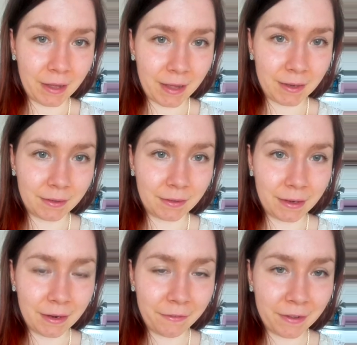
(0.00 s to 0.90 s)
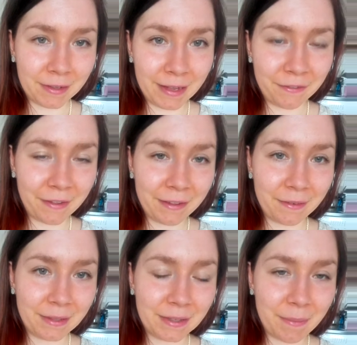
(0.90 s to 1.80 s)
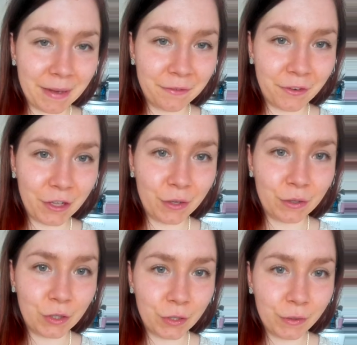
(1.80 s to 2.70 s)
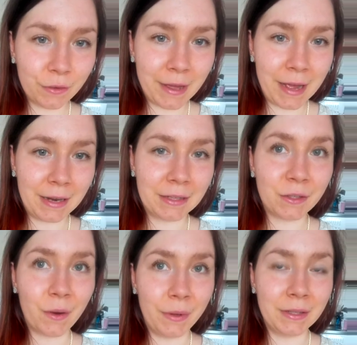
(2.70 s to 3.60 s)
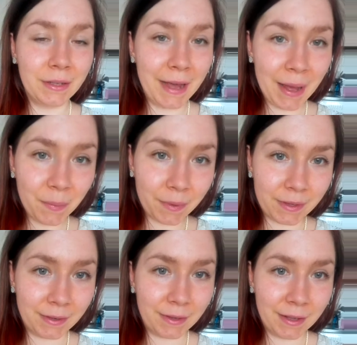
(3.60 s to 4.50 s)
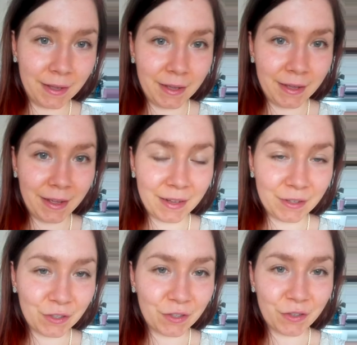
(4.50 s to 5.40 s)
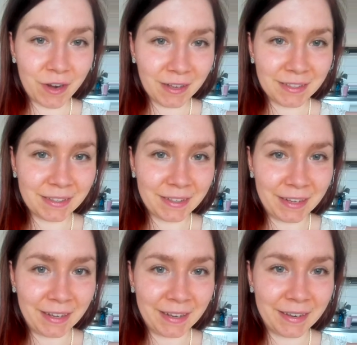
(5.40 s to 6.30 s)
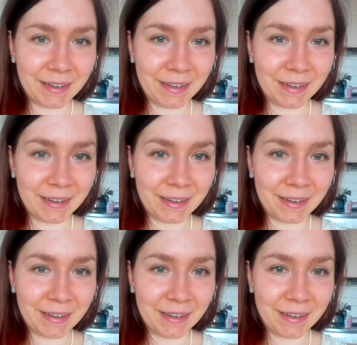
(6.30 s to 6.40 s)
and if it's meant for you too, then it's going to happen, and just trust it.